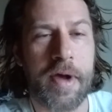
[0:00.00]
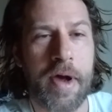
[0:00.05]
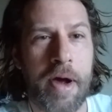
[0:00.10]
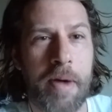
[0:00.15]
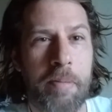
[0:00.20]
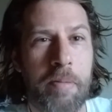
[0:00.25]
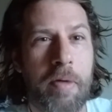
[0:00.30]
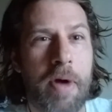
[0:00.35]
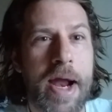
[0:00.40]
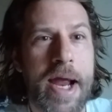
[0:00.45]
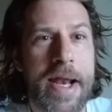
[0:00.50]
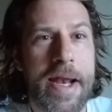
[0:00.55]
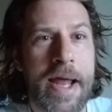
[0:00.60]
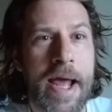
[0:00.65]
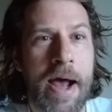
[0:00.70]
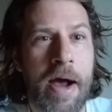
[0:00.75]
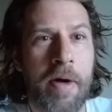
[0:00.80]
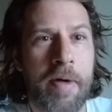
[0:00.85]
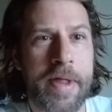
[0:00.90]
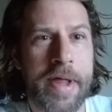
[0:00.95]
Um, right
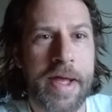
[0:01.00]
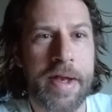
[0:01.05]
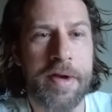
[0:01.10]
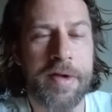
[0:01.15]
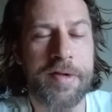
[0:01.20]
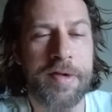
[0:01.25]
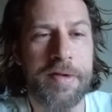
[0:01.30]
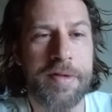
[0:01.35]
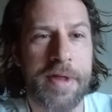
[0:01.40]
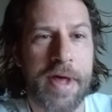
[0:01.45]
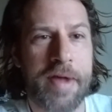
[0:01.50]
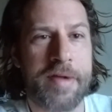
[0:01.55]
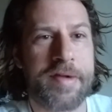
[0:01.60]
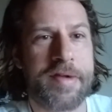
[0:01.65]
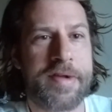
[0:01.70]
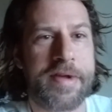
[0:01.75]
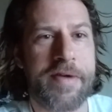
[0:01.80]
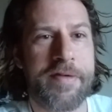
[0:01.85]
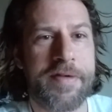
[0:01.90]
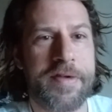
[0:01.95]
now, into
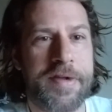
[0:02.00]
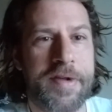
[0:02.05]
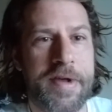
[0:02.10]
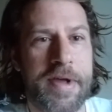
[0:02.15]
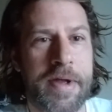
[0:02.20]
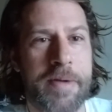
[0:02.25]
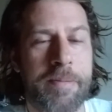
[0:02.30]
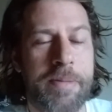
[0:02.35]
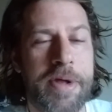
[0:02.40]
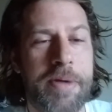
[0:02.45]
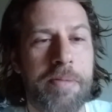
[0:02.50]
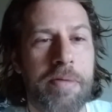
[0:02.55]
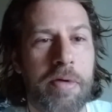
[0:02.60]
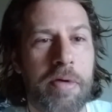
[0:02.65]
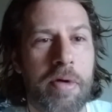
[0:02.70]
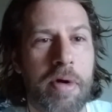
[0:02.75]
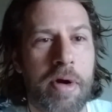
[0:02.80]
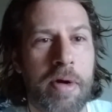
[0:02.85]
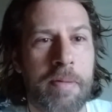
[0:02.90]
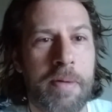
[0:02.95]
2017,
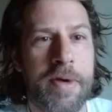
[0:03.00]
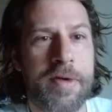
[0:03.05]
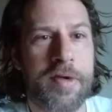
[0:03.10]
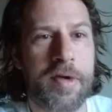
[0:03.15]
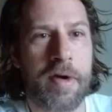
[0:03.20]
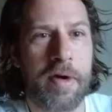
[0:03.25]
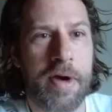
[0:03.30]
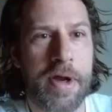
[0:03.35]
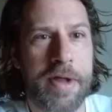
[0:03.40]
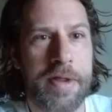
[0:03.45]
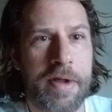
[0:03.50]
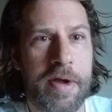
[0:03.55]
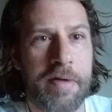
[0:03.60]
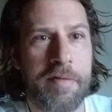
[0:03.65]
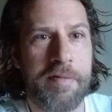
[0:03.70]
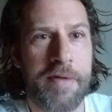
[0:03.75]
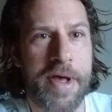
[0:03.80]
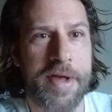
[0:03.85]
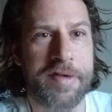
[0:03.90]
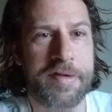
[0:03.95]
people are returning their
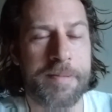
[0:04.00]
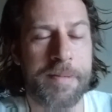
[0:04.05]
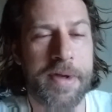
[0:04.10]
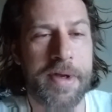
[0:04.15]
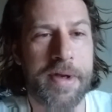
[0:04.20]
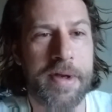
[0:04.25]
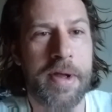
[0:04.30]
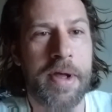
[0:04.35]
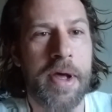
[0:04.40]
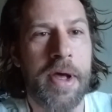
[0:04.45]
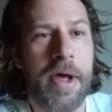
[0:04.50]
investment,